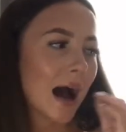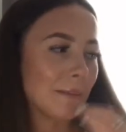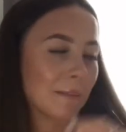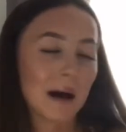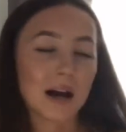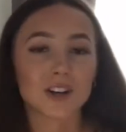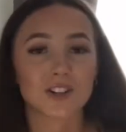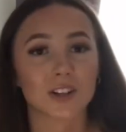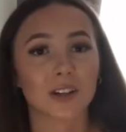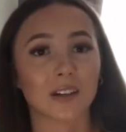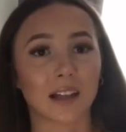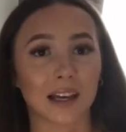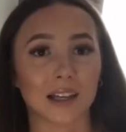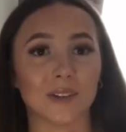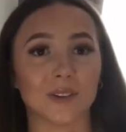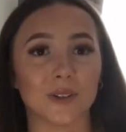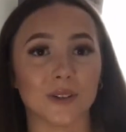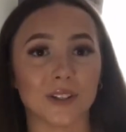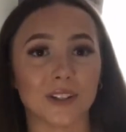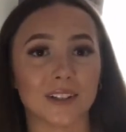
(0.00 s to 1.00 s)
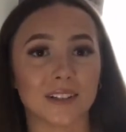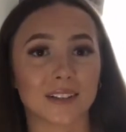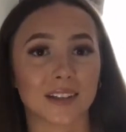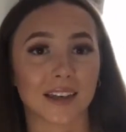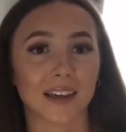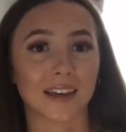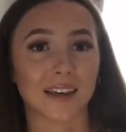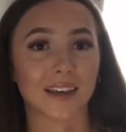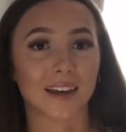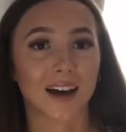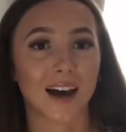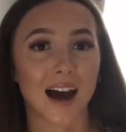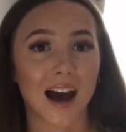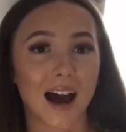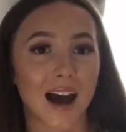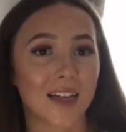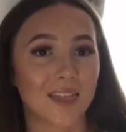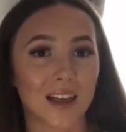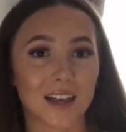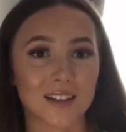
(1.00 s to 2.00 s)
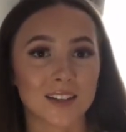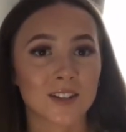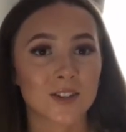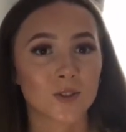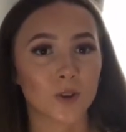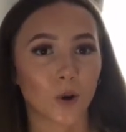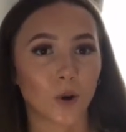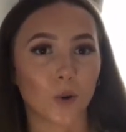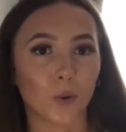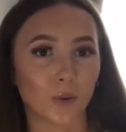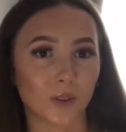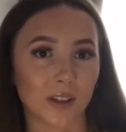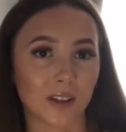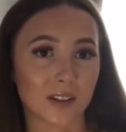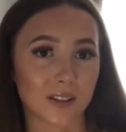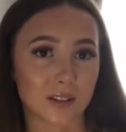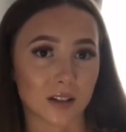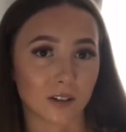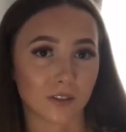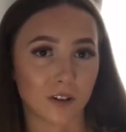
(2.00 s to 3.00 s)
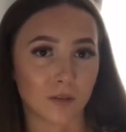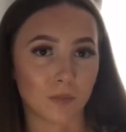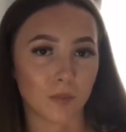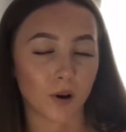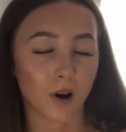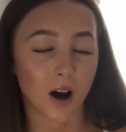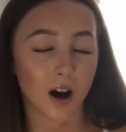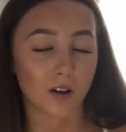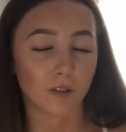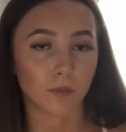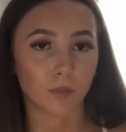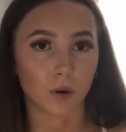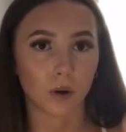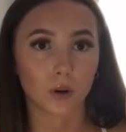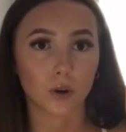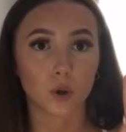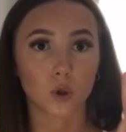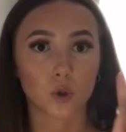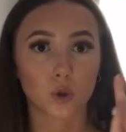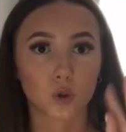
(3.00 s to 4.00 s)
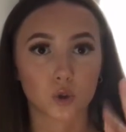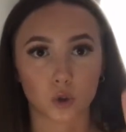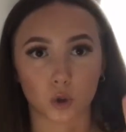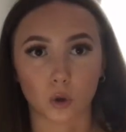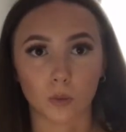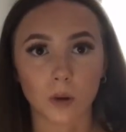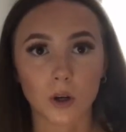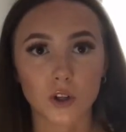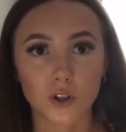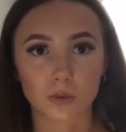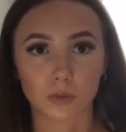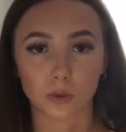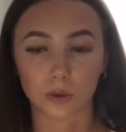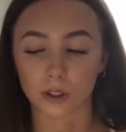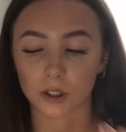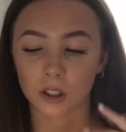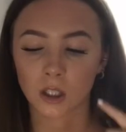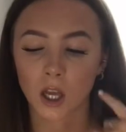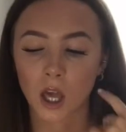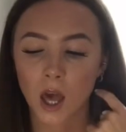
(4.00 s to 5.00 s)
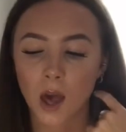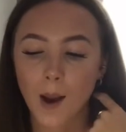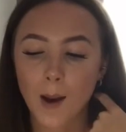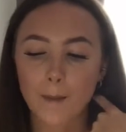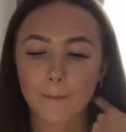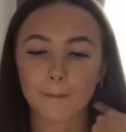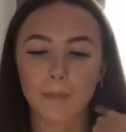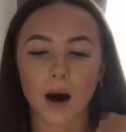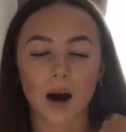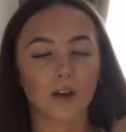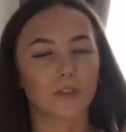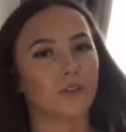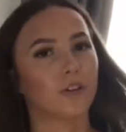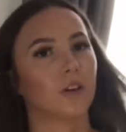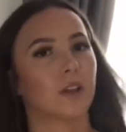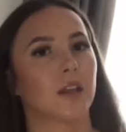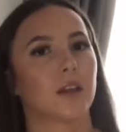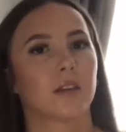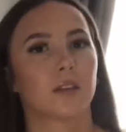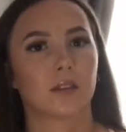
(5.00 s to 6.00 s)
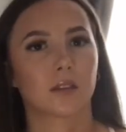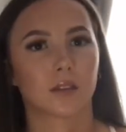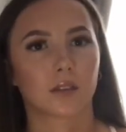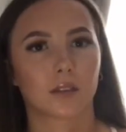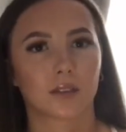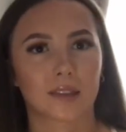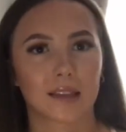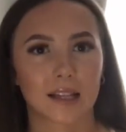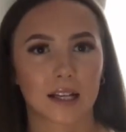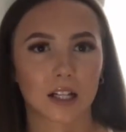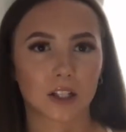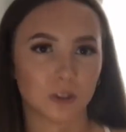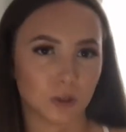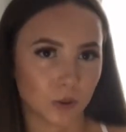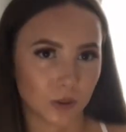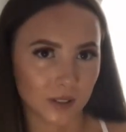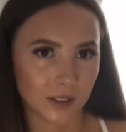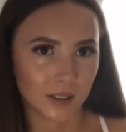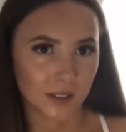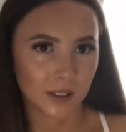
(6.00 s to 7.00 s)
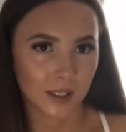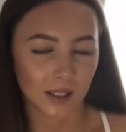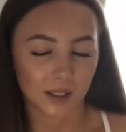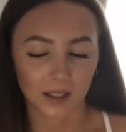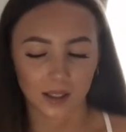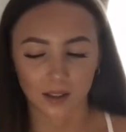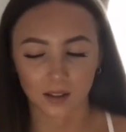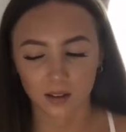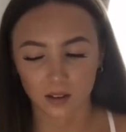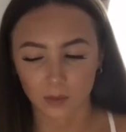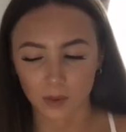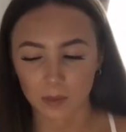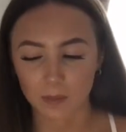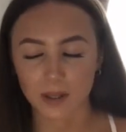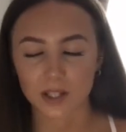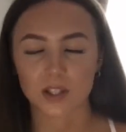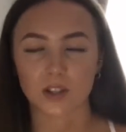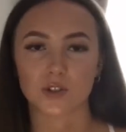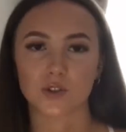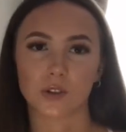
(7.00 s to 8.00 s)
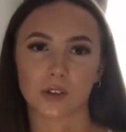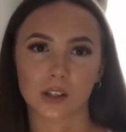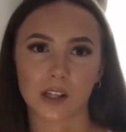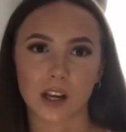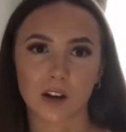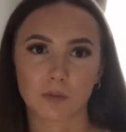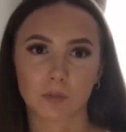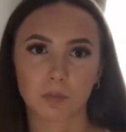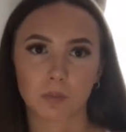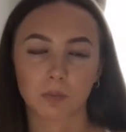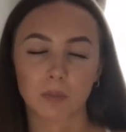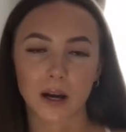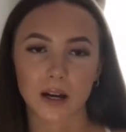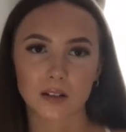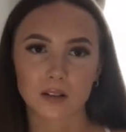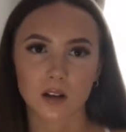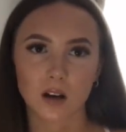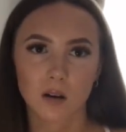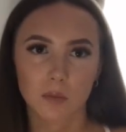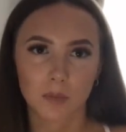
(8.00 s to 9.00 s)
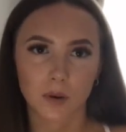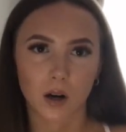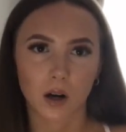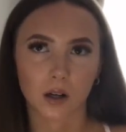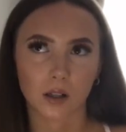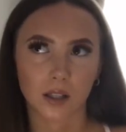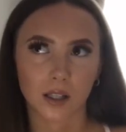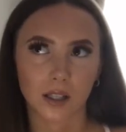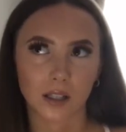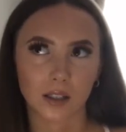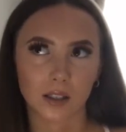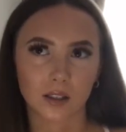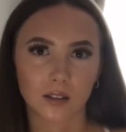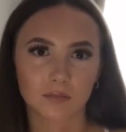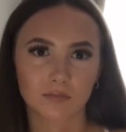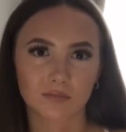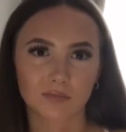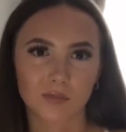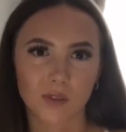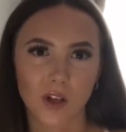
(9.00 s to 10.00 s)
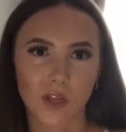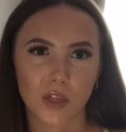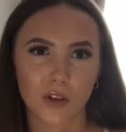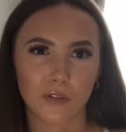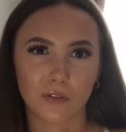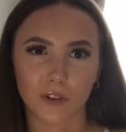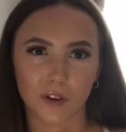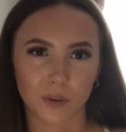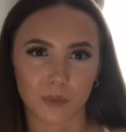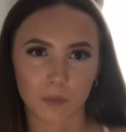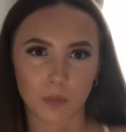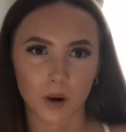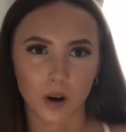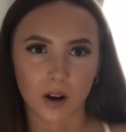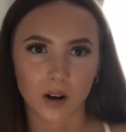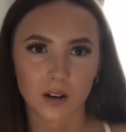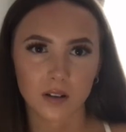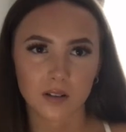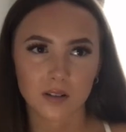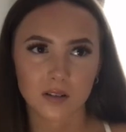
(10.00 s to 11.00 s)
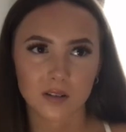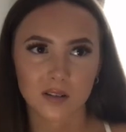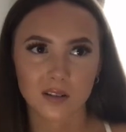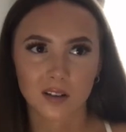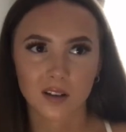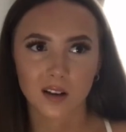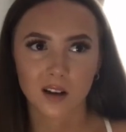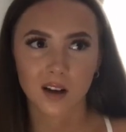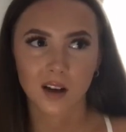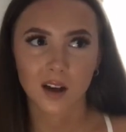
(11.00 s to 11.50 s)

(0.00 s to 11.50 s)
I'm actually lying to you, it's like, this is not only the stuff I've bought so much more, but I feel like clothing and like the wee bits of jewellery I've picked up are like the fun parts.